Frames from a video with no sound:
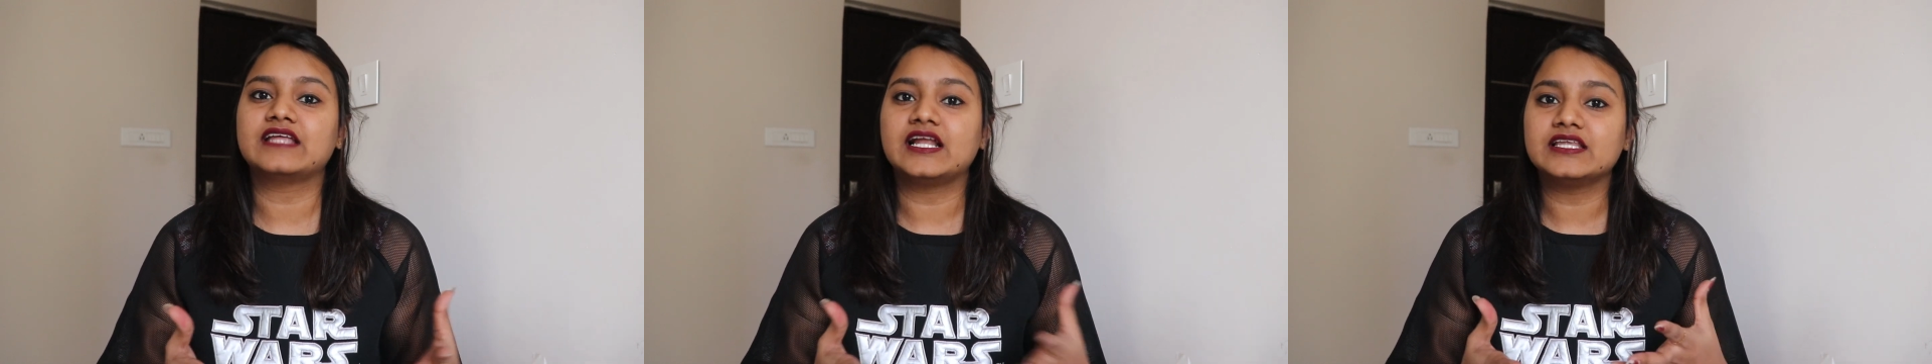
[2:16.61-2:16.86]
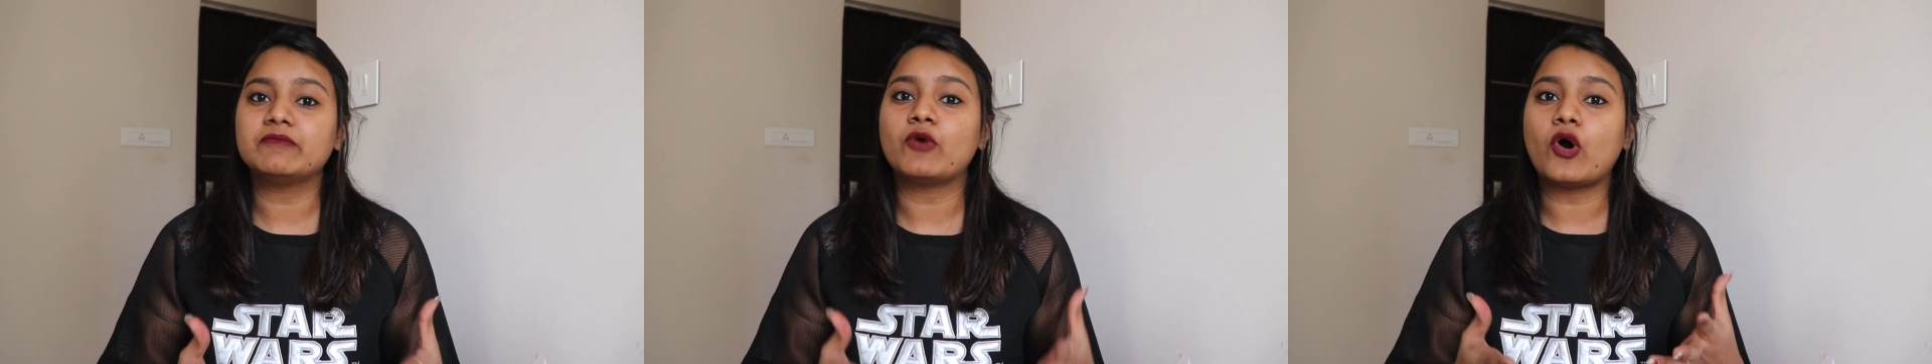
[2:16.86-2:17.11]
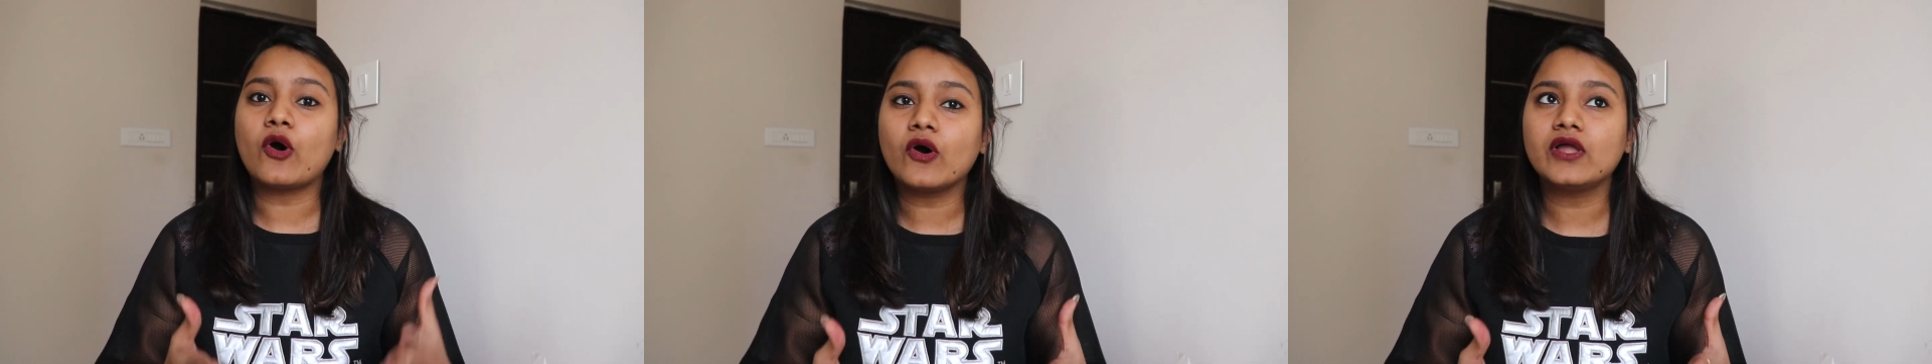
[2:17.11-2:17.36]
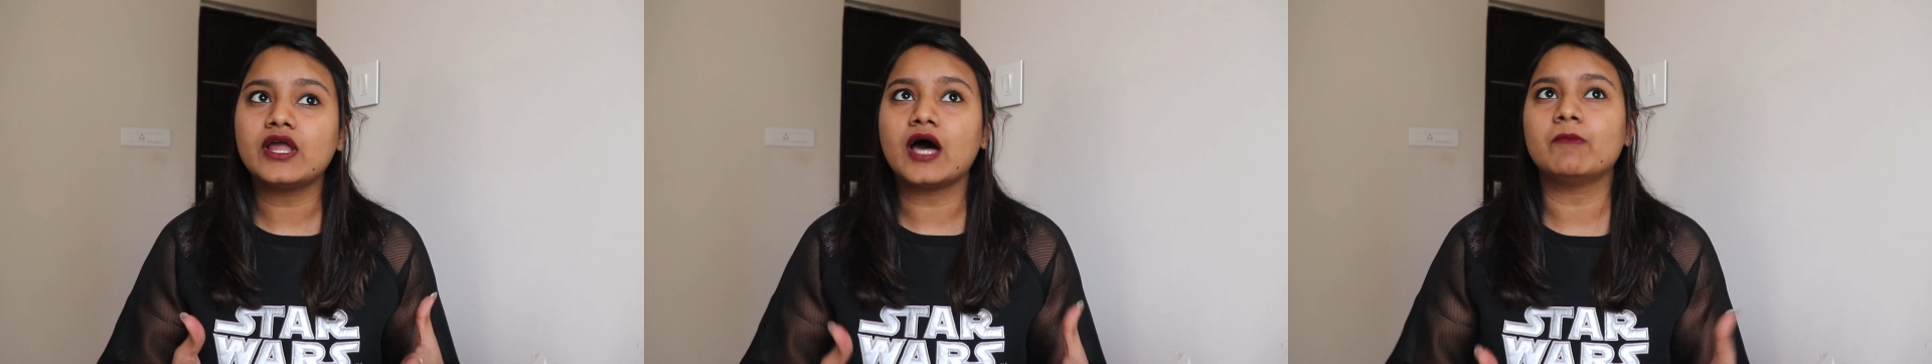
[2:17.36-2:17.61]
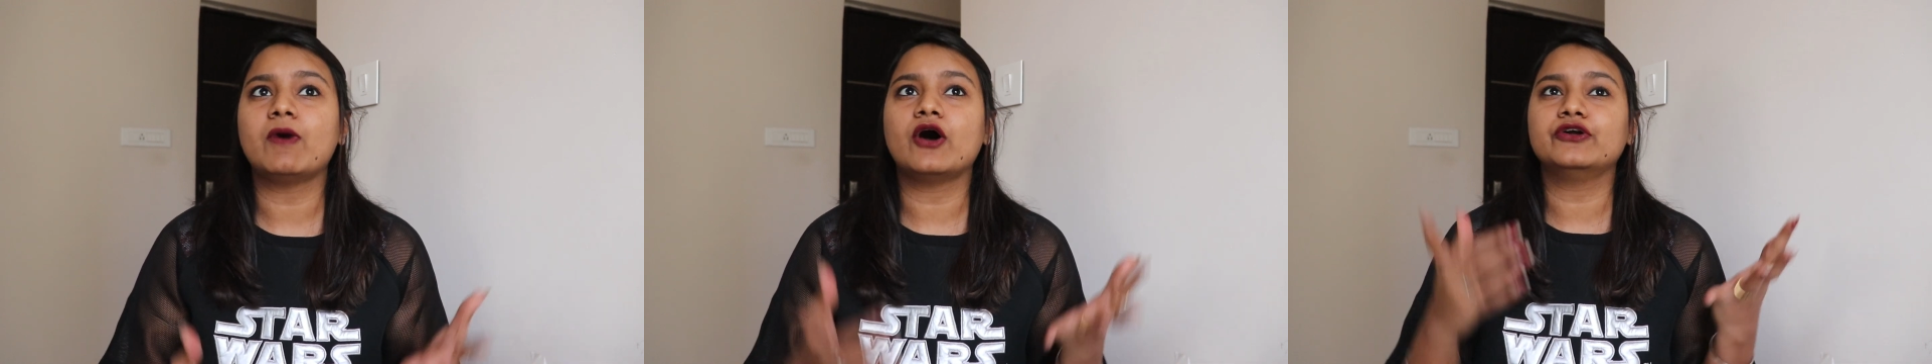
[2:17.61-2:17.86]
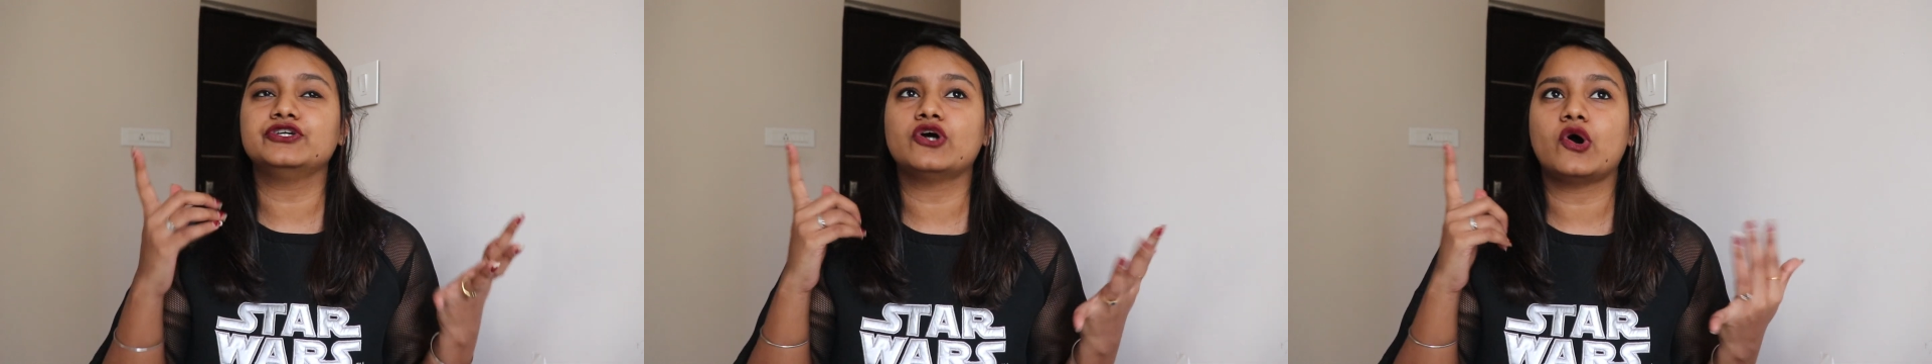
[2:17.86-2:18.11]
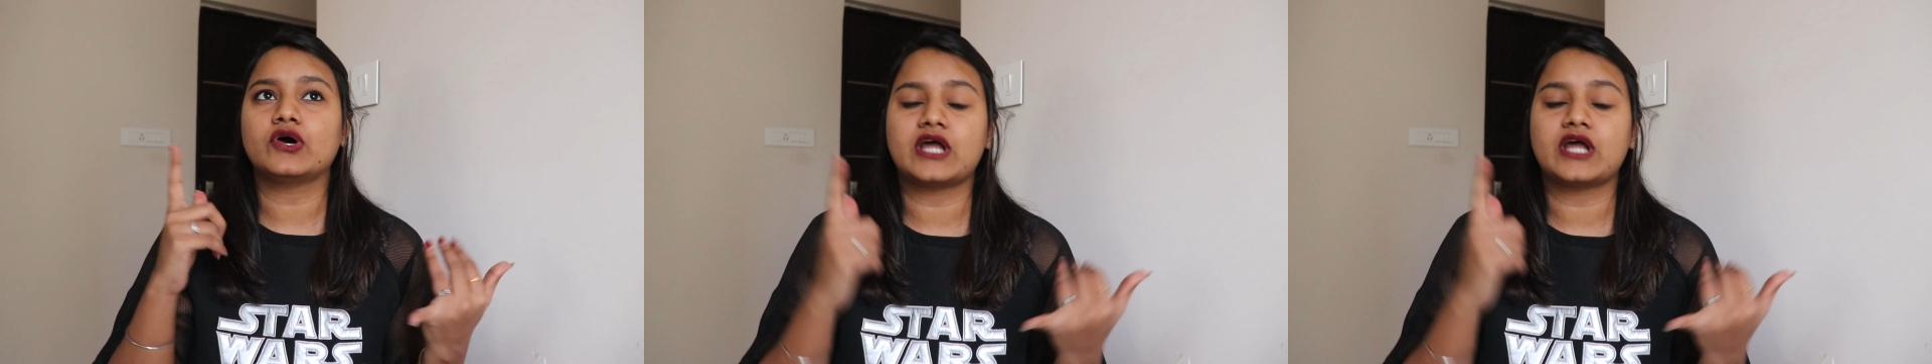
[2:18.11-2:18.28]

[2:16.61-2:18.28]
tell them all about your